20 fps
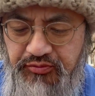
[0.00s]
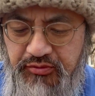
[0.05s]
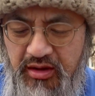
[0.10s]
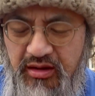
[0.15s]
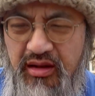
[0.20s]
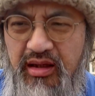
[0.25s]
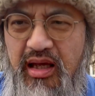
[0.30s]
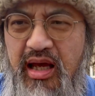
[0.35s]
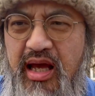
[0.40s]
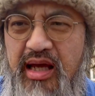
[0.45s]

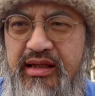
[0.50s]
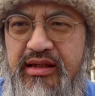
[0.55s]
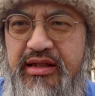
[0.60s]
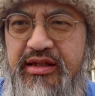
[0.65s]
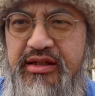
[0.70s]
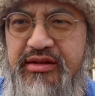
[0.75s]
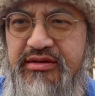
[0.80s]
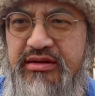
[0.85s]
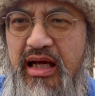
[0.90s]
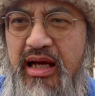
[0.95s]
That
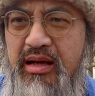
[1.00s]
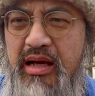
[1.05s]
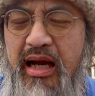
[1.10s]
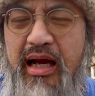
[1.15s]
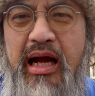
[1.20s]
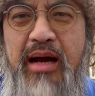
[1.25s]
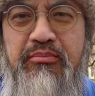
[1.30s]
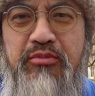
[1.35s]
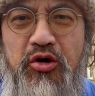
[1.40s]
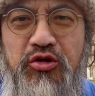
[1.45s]
is. I
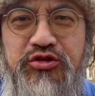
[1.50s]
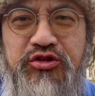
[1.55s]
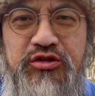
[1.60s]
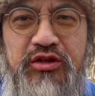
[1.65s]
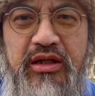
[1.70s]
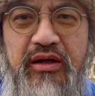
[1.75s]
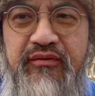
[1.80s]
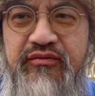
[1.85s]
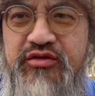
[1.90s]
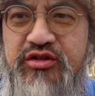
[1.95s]
got
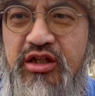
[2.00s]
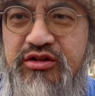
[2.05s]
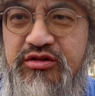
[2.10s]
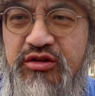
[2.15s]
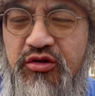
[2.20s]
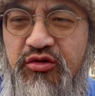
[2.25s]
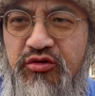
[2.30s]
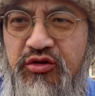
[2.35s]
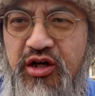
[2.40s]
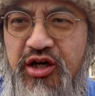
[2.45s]
mostly just
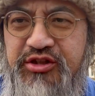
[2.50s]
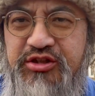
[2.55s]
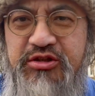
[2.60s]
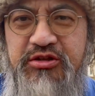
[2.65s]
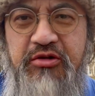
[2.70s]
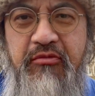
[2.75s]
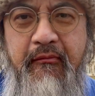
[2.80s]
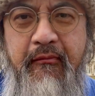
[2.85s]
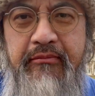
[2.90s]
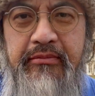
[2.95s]
the
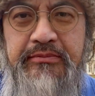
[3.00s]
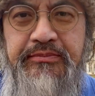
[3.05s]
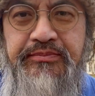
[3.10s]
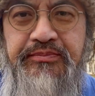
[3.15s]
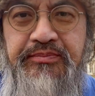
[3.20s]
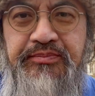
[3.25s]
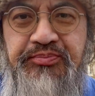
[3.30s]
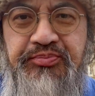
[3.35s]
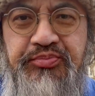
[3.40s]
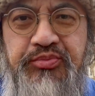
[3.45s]
crust,
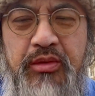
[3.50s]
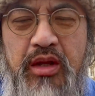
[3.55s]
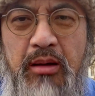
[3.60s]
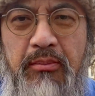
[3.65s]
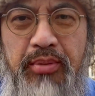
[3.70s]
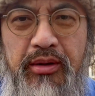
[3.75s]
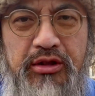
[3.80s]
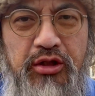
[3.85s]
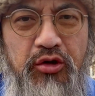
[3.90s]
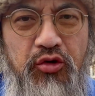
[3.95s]

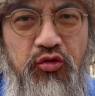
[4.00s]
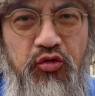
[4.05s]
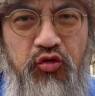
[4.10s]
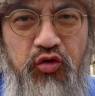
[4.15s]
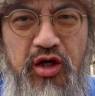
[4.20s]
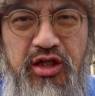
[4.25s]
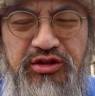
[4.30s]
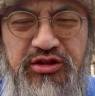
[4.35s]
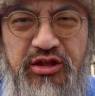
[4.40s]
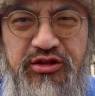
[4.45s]
but the
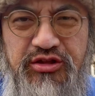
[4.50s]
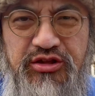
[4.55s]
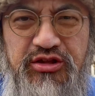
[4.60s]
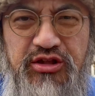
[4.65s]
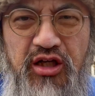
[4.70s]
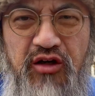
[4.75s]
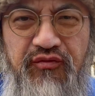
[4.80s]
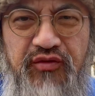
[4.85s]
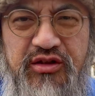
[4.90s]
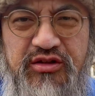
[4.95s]
crust
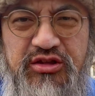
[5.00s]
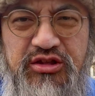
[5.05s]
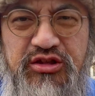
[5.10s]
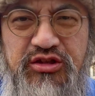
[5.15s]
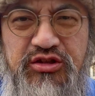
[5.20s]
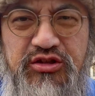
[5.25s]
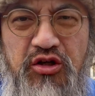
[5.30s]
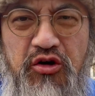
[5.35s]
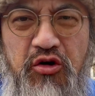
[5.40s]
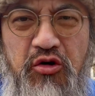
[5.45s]
itself is
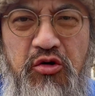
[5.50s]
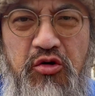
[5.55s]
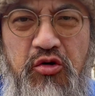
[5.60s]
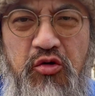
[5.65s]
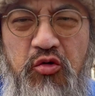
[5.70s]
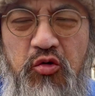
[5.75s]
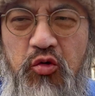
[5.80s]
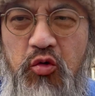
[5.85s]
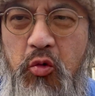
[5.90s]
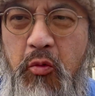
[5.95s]

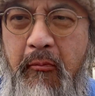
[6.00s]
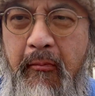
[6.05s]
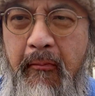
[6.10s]
so